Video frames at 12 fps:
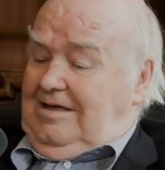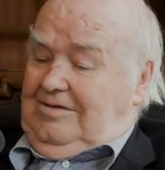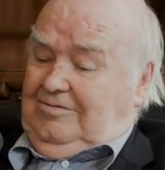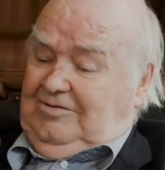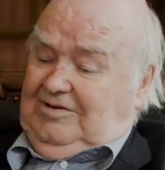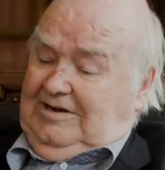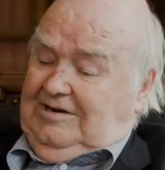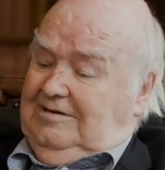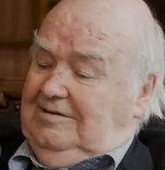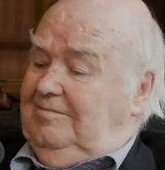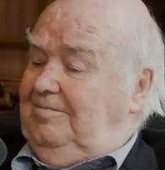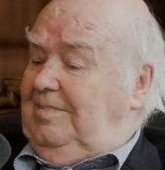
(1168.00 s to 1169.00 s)
There was a
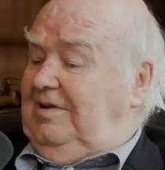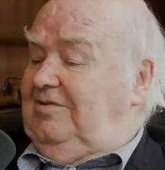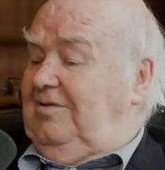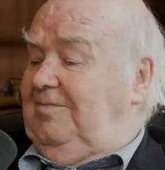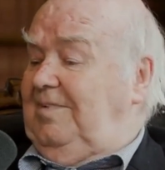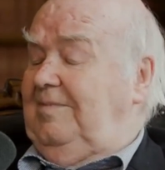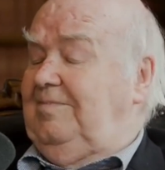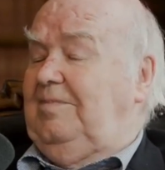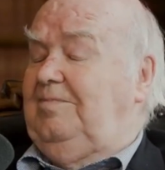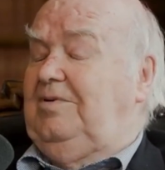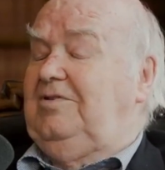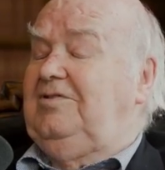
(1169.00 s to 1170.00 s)
little piece of paper
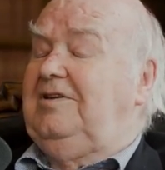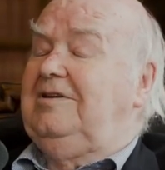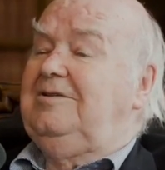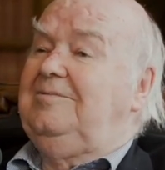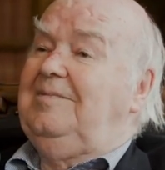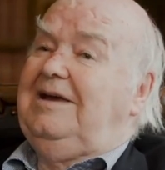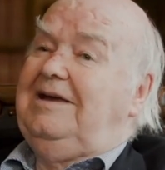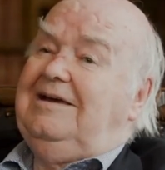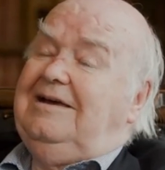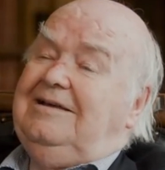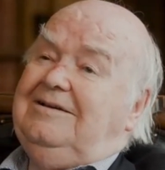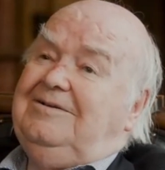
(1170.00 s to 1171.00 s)
pushed into my
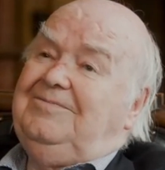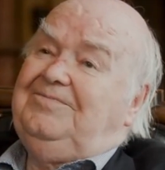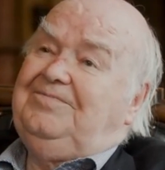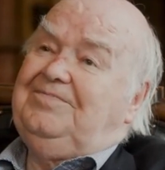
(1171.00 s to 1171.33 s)
hand